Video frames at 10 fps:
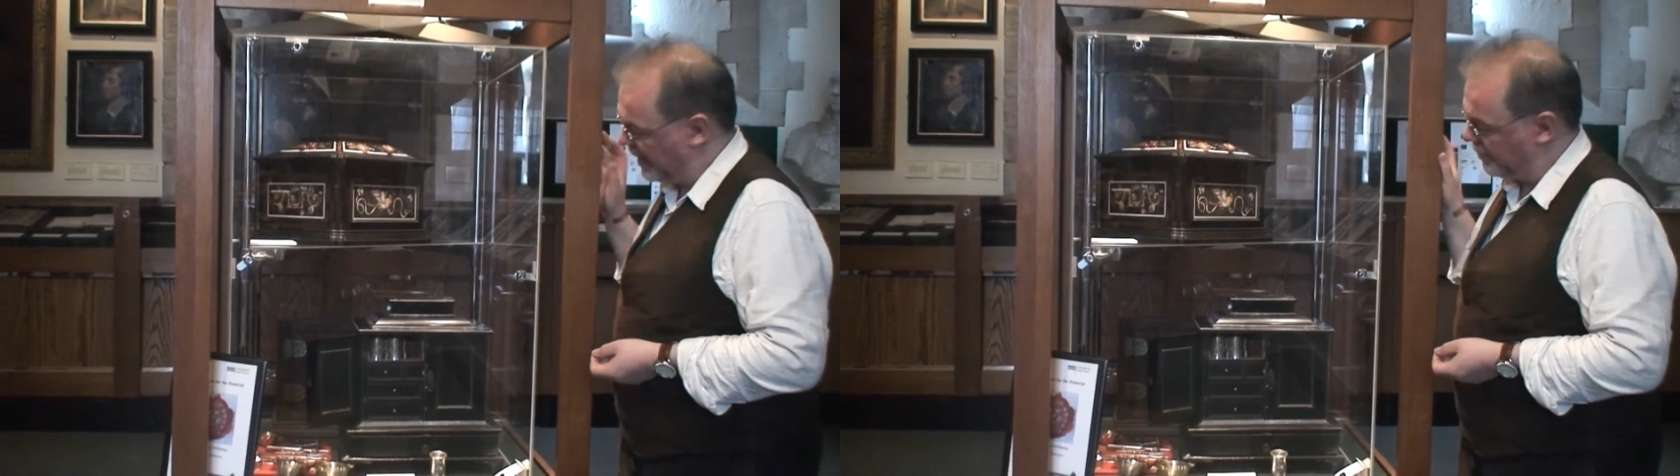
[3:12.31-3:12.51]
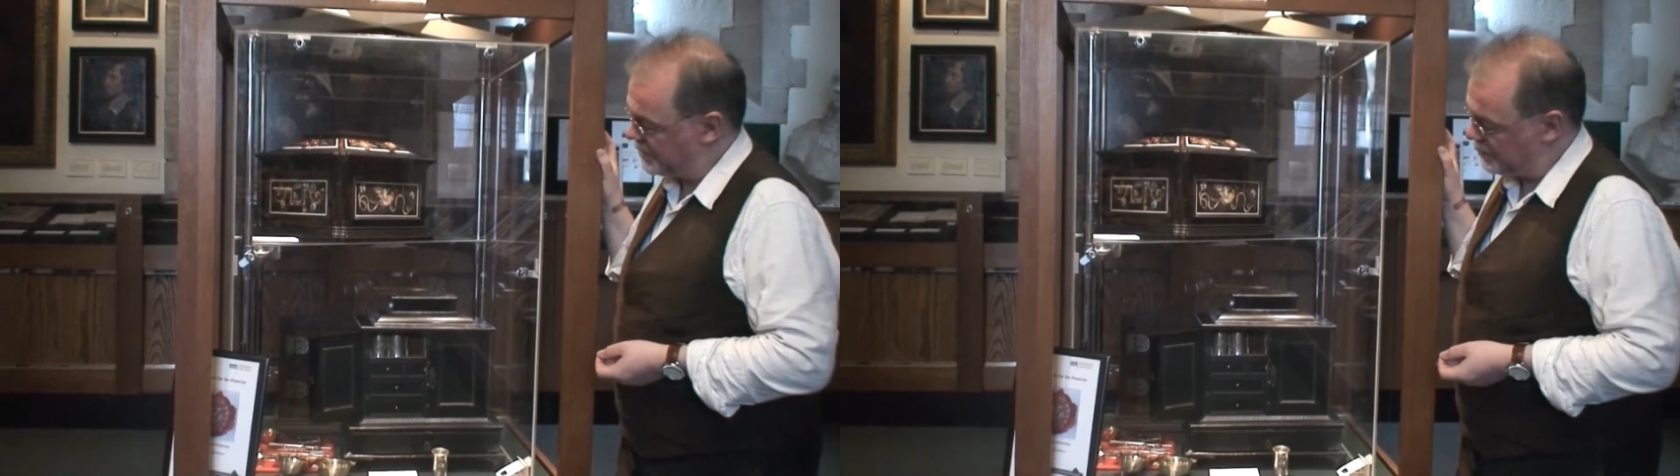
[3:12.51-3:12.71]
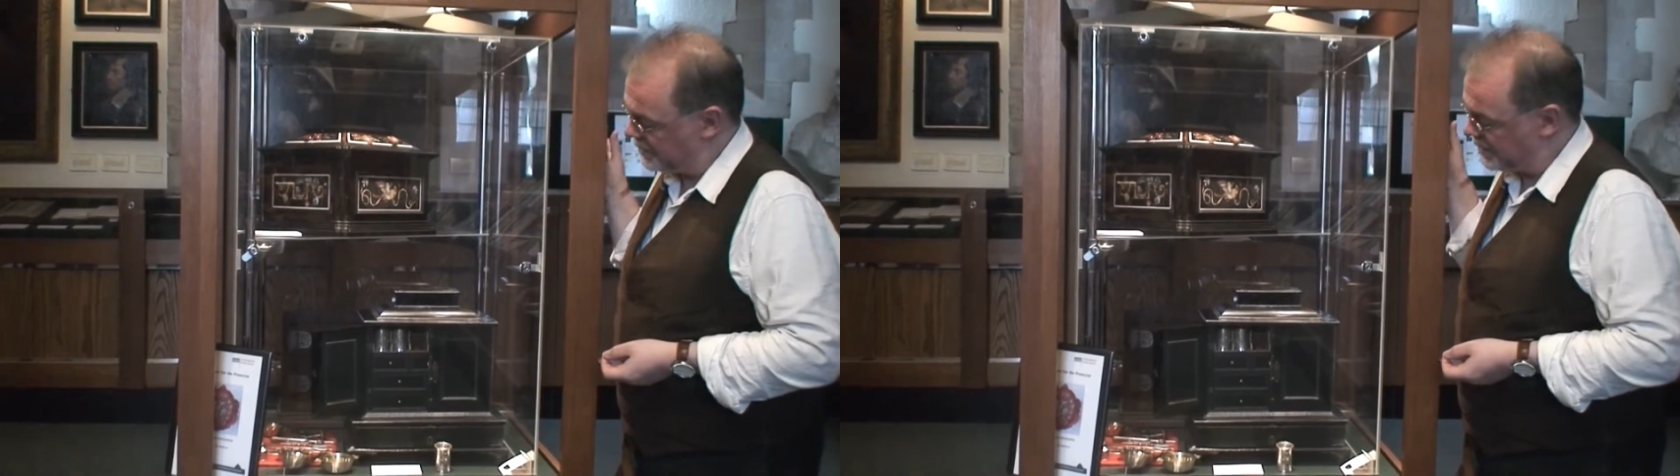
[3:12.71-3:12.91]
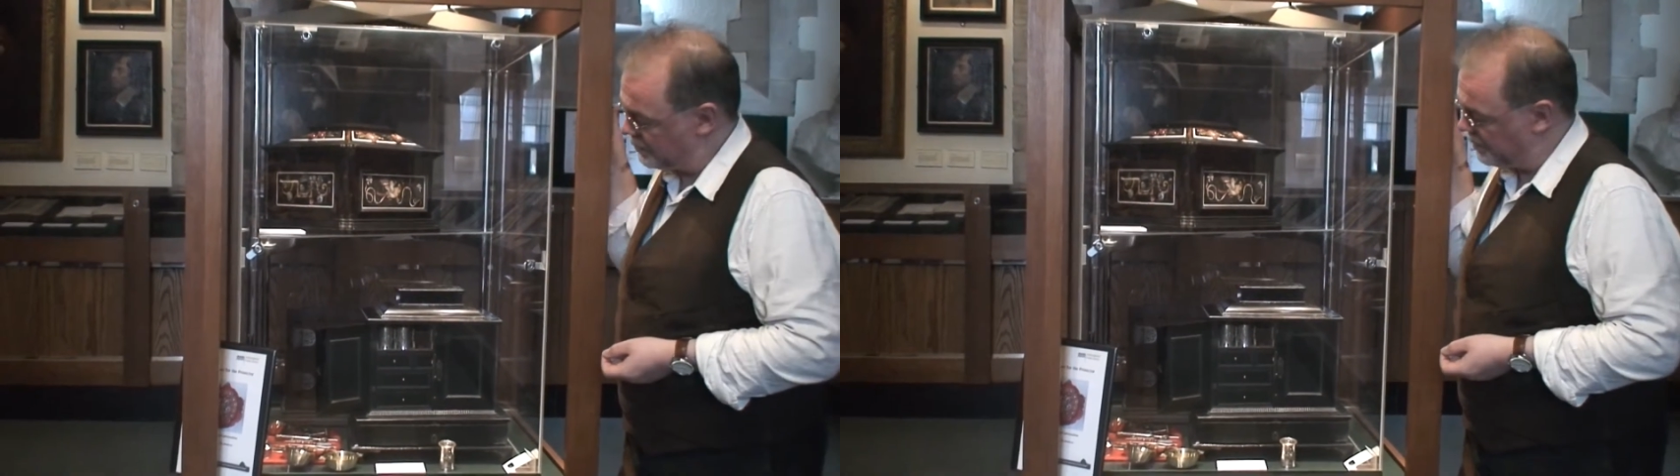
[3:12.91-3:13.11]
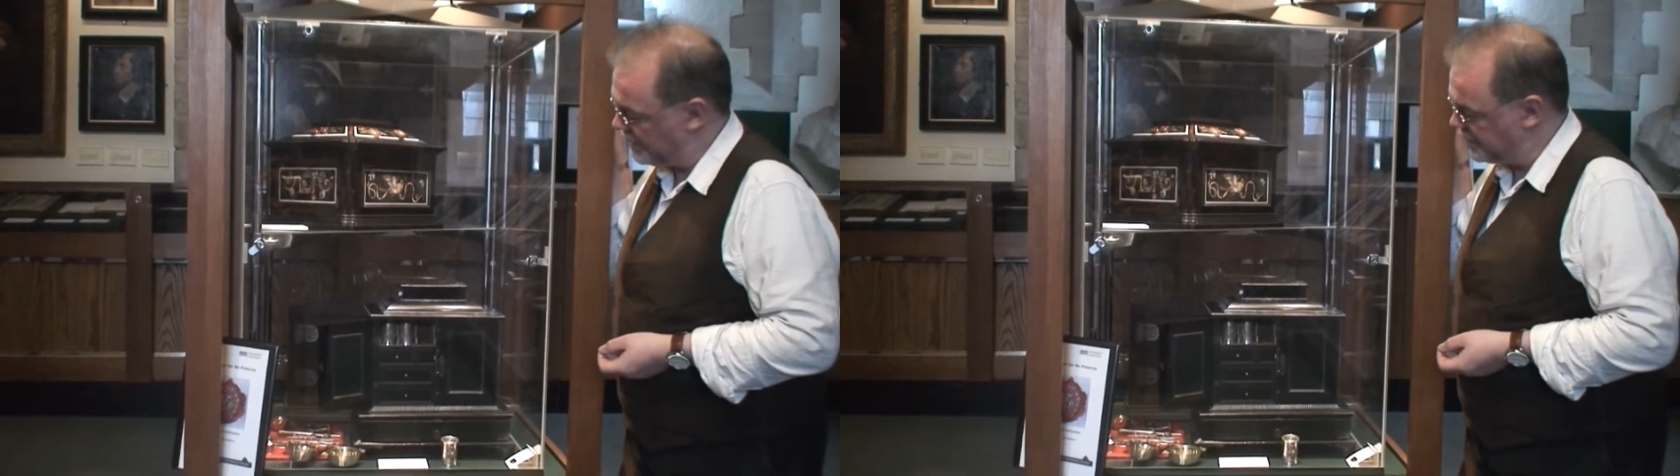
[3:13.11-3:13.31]
here is what is
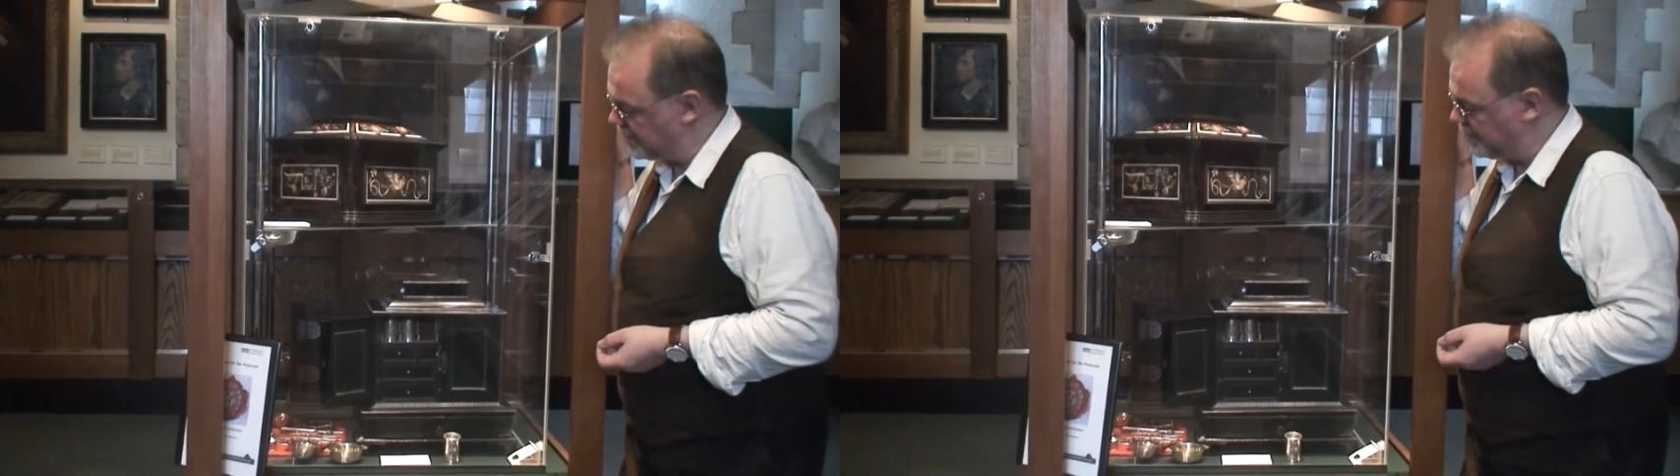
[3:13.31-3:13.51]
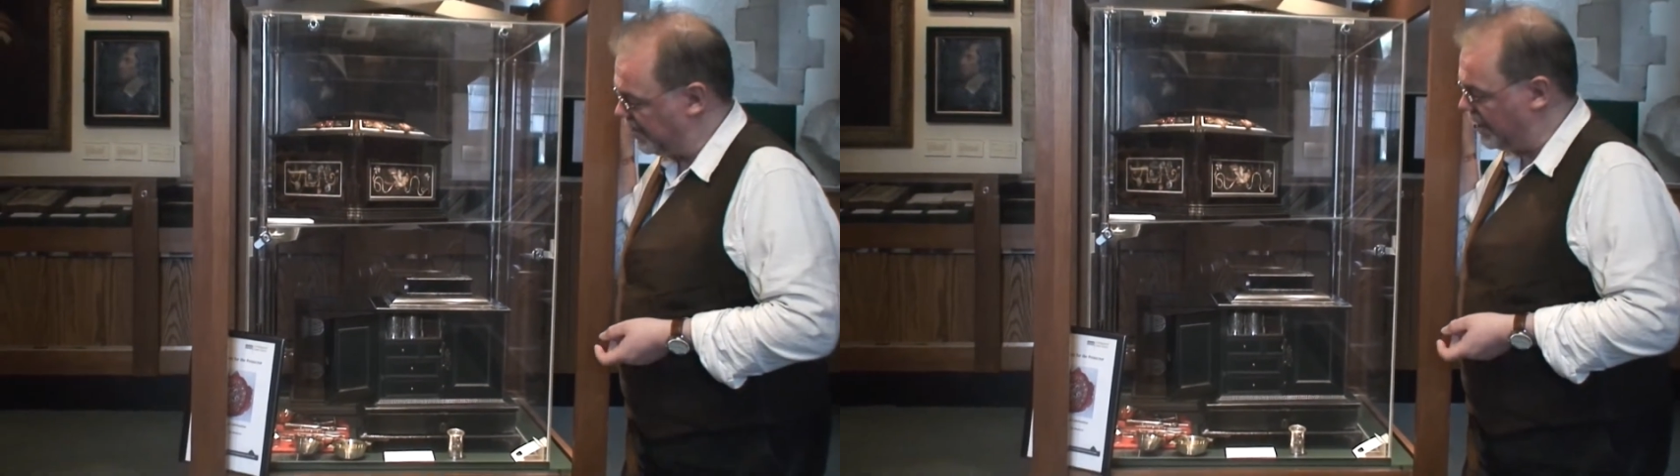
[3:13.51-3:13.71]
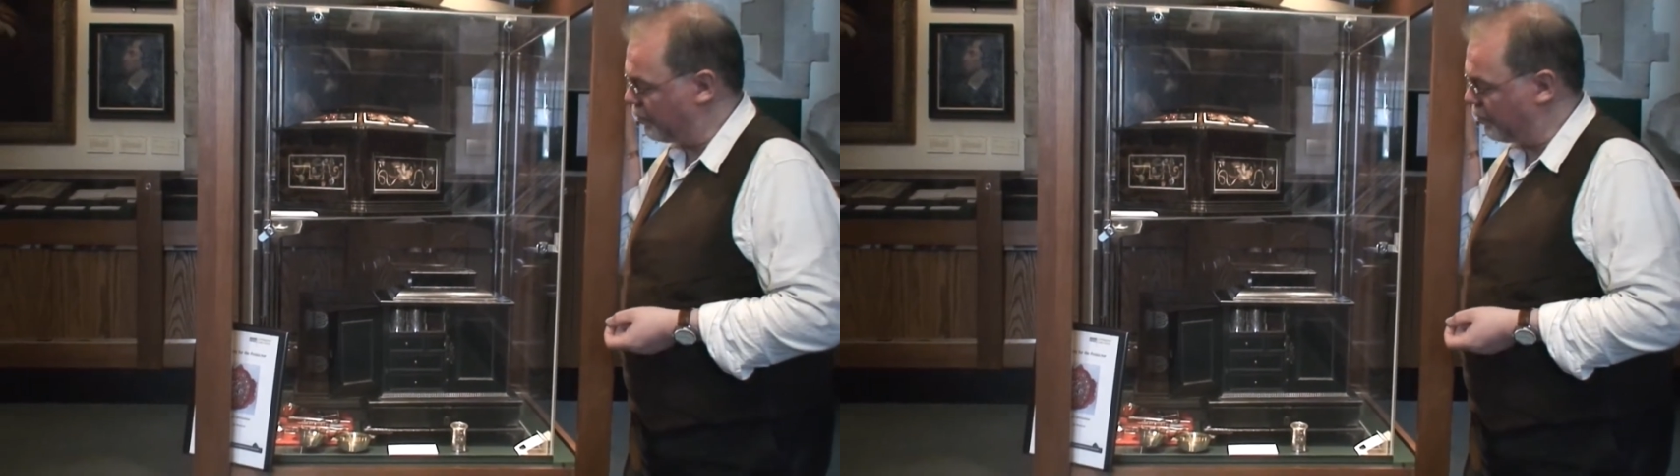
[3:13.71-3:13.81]
reputed to be